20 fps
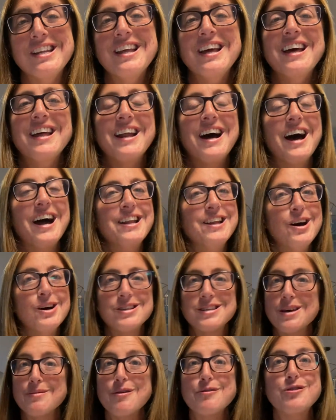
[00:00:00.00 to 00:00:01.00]
And I know
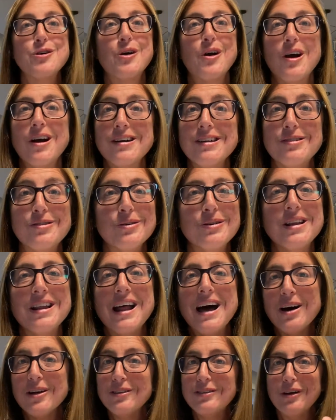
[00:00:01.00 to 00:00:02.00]
some of you are already tuning
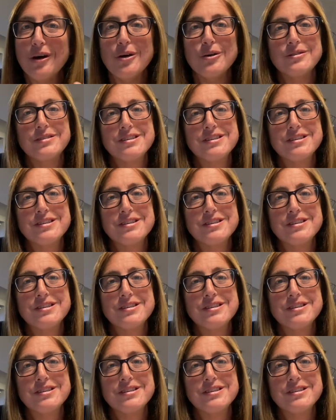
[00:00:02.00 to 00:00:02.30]
out. Don't.